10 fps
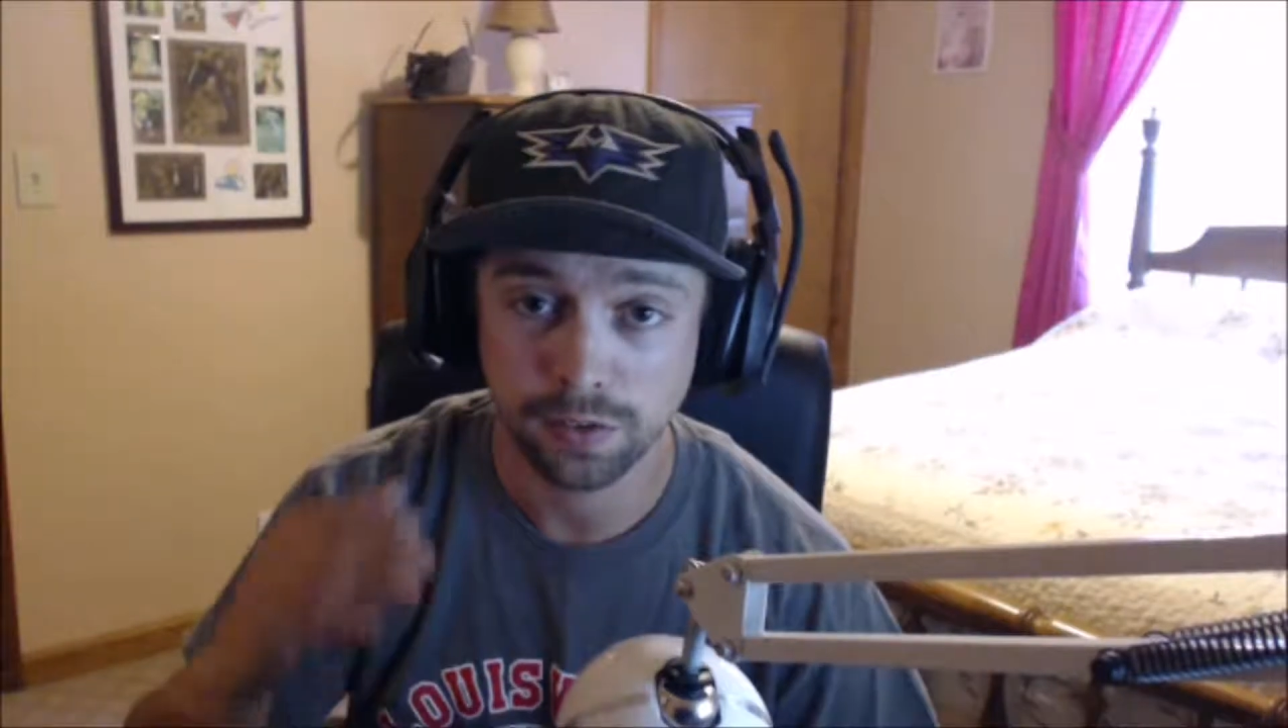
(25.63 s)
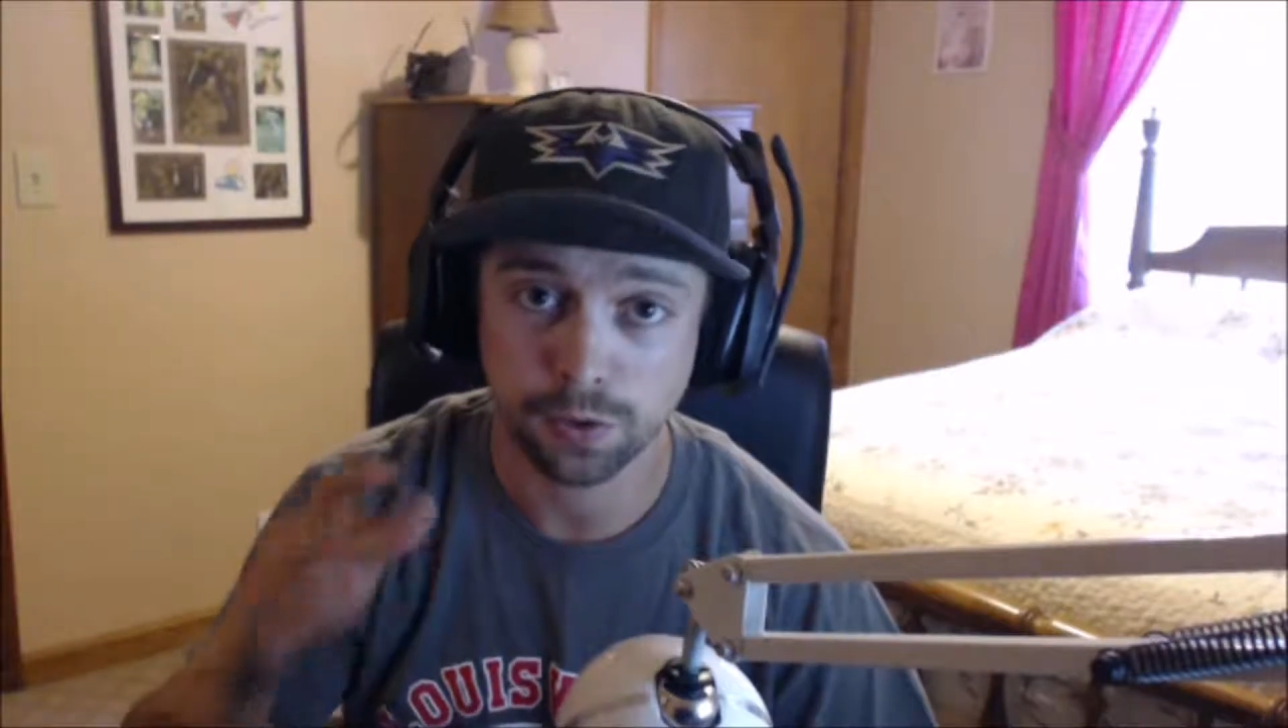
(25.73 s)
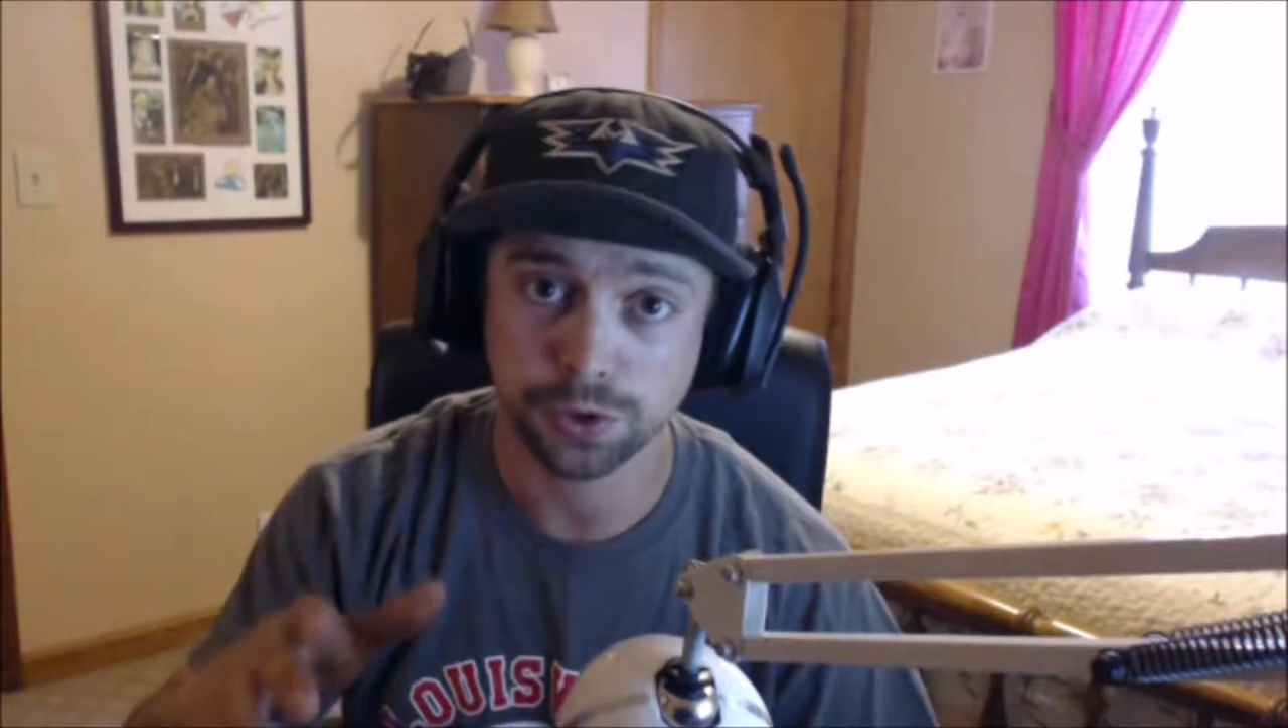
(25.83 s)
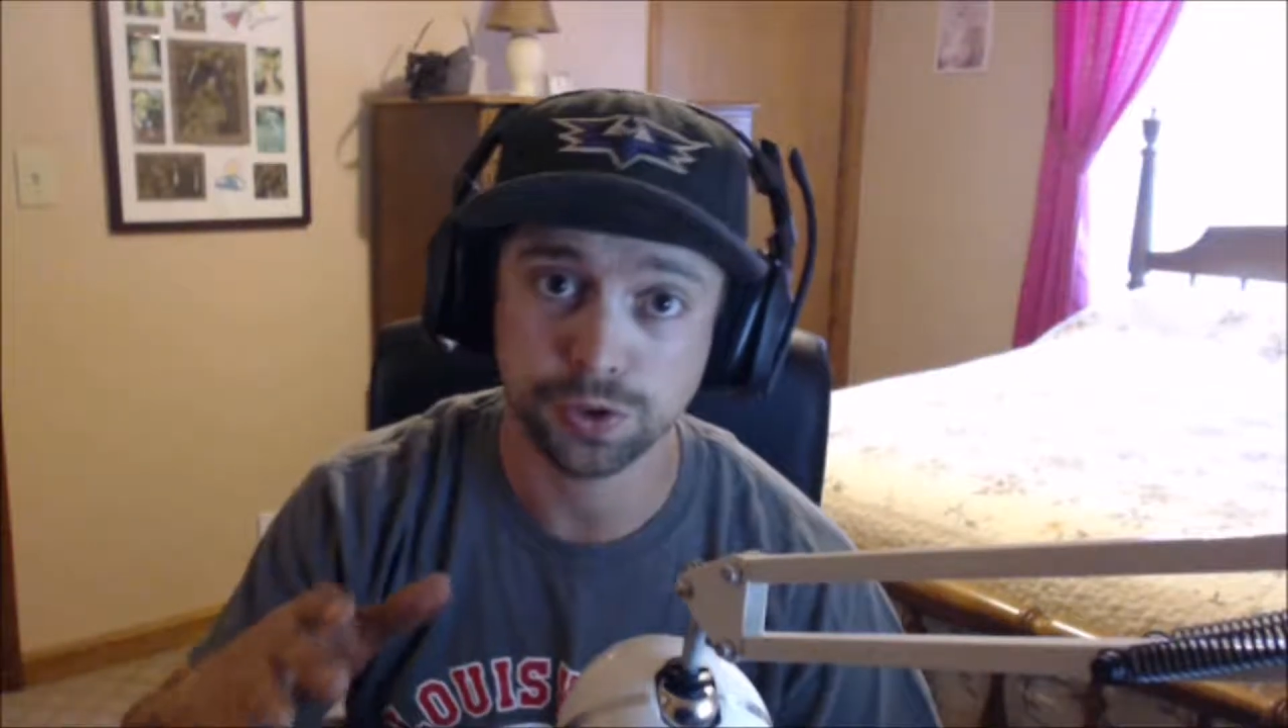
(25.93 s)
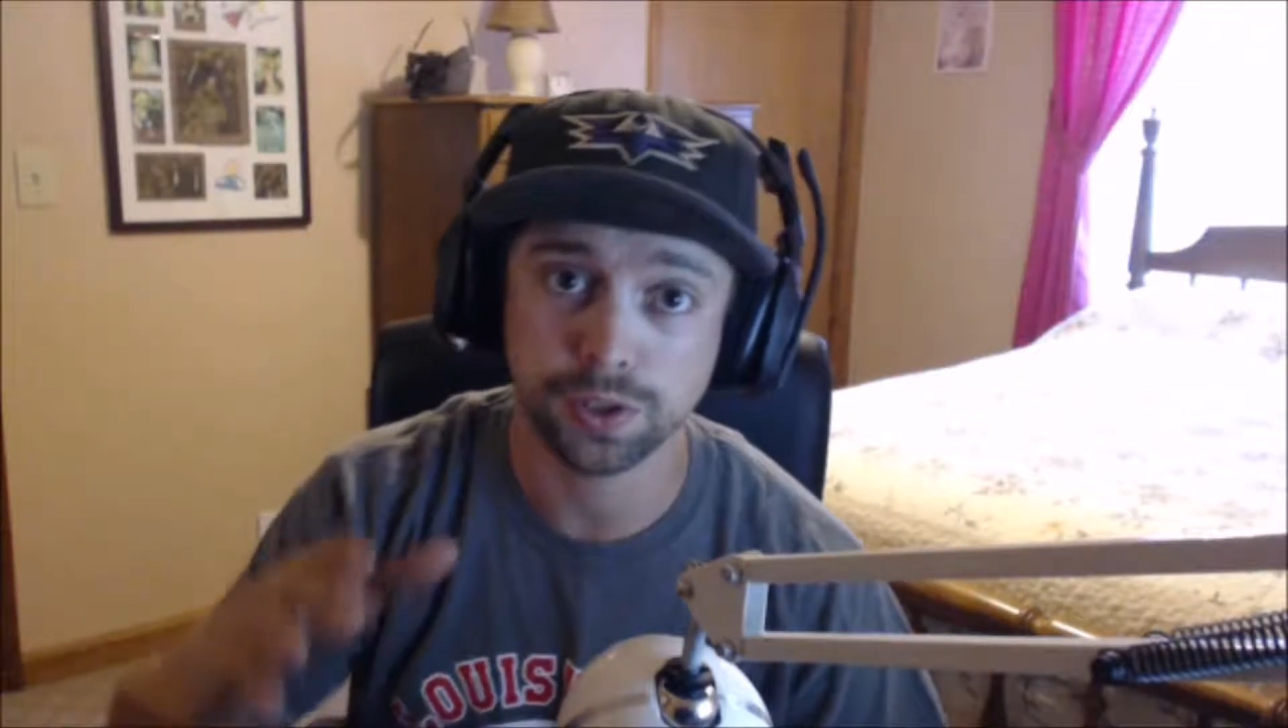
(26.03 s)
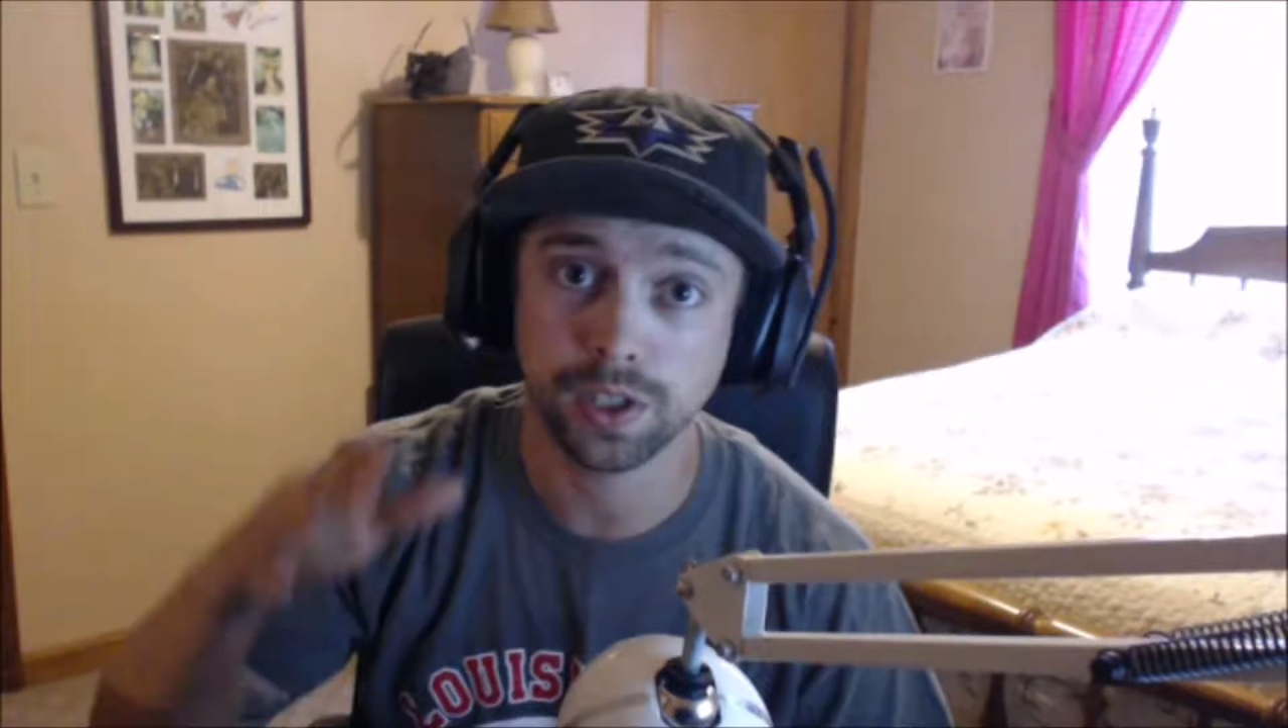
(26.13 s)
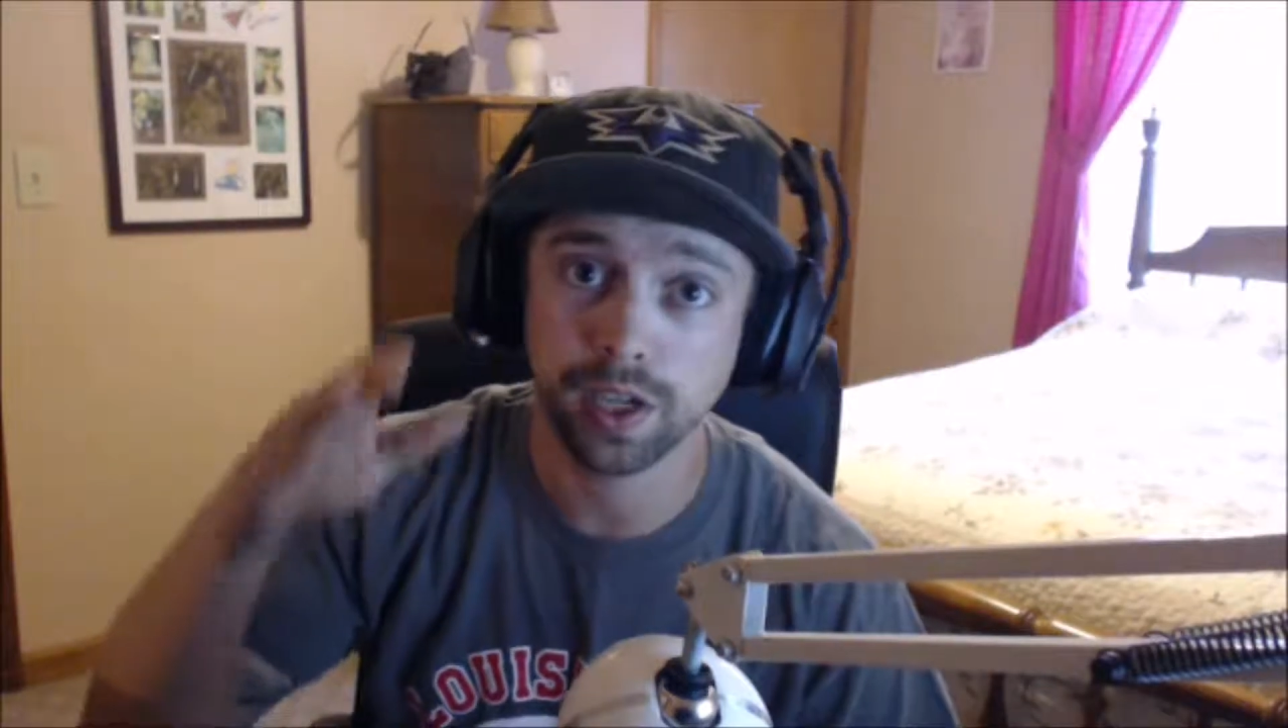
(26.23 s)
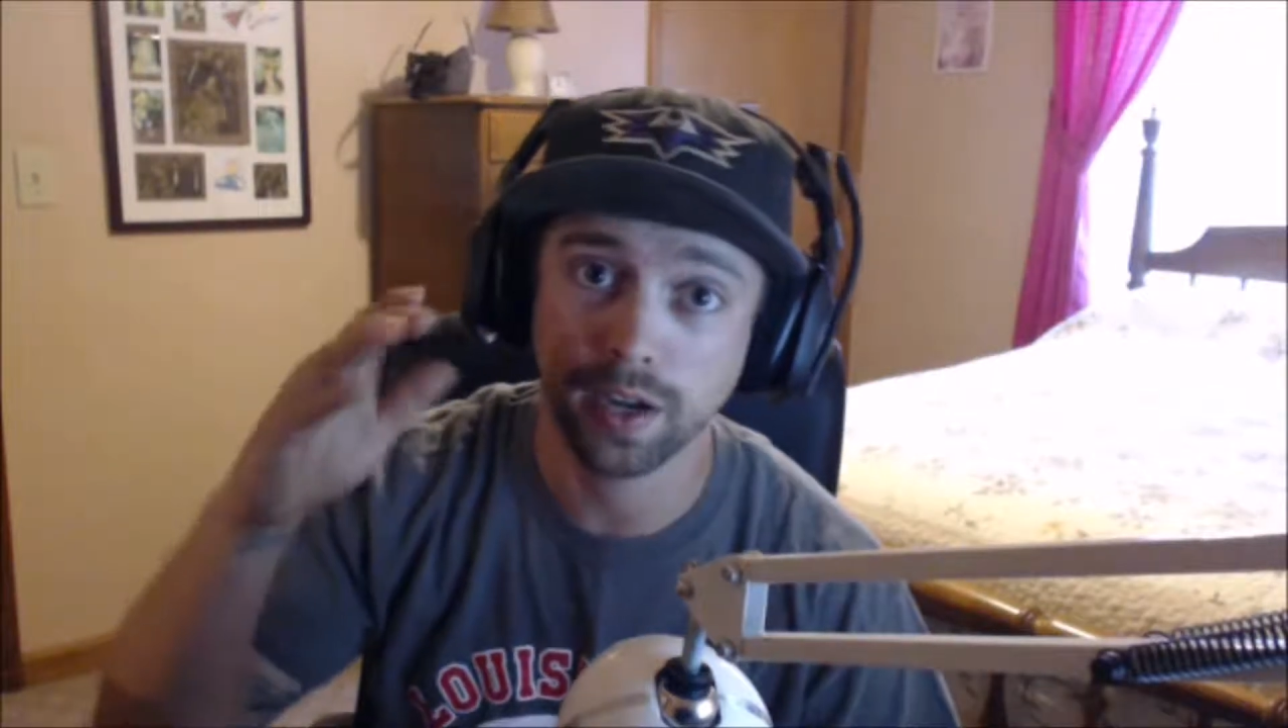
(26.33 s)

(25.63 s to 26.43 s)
Fortunately,